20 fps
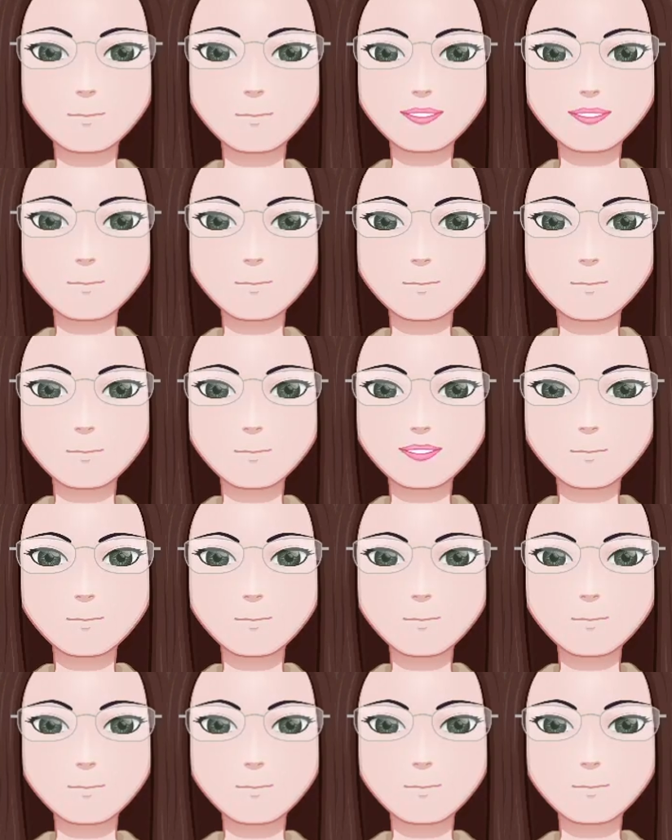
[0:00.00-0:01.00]

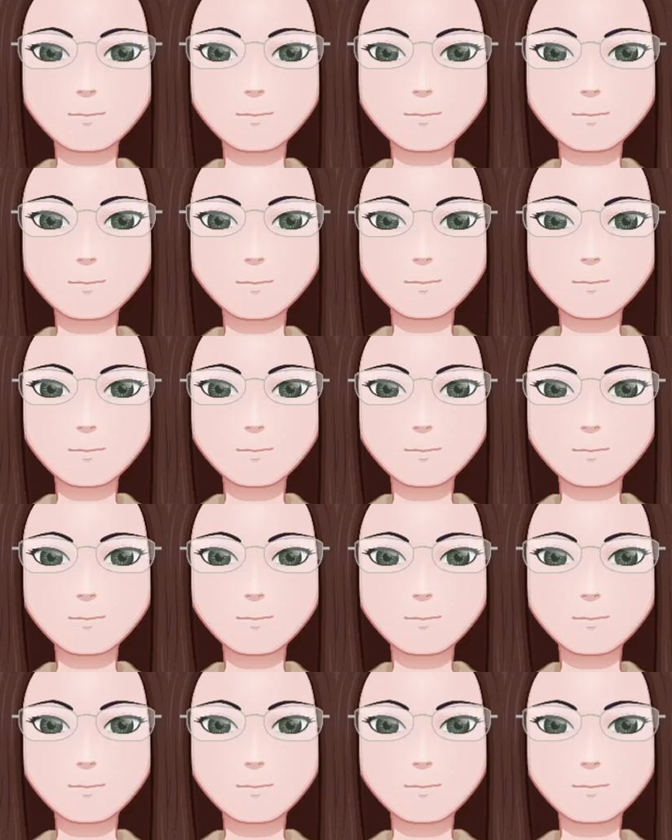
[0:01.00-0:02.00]
Chihuahua in
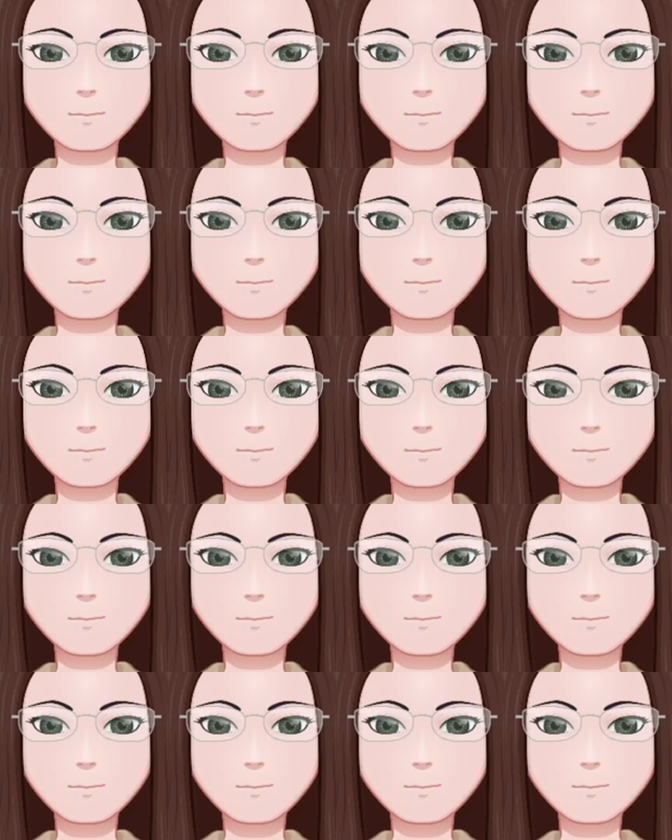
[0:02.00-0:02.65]
my mind then?